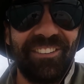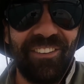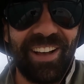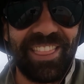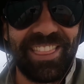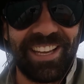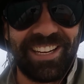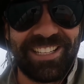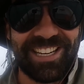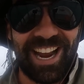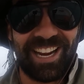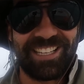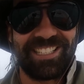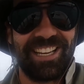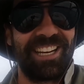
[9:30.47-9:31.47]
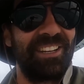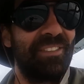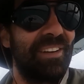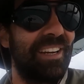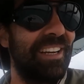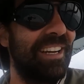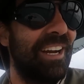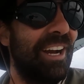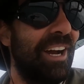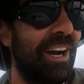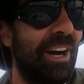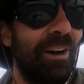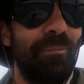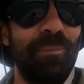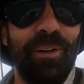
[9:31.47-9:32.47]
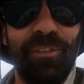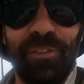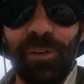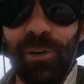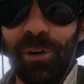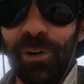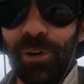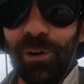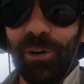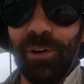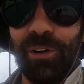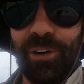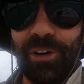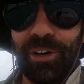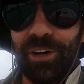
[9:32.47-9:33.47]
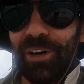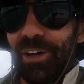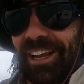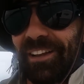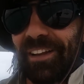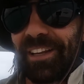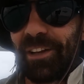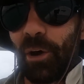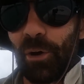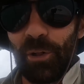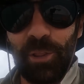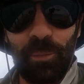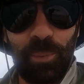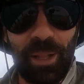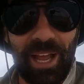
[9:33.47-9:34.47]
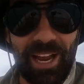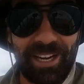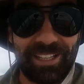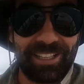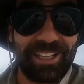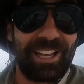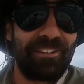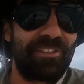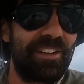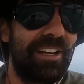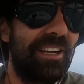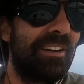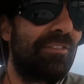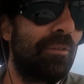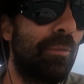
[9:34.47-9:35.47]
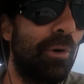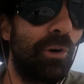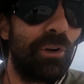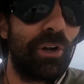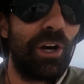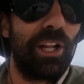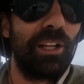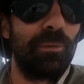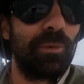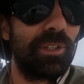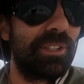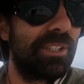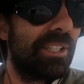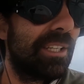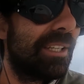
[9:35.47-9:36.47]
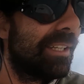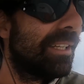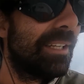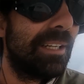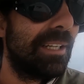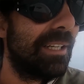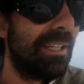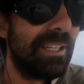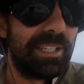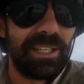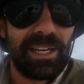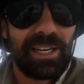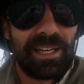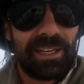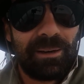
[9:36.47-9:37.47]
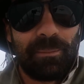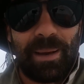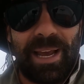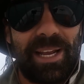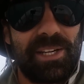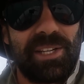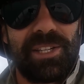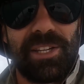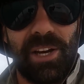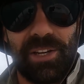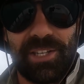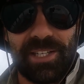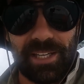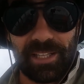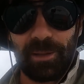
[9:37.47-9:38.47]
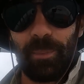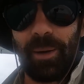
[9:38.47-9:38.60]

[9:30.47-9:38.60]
one thing Jack said to me before he got on the plane and left here from Horn Island was, man, just don't sink the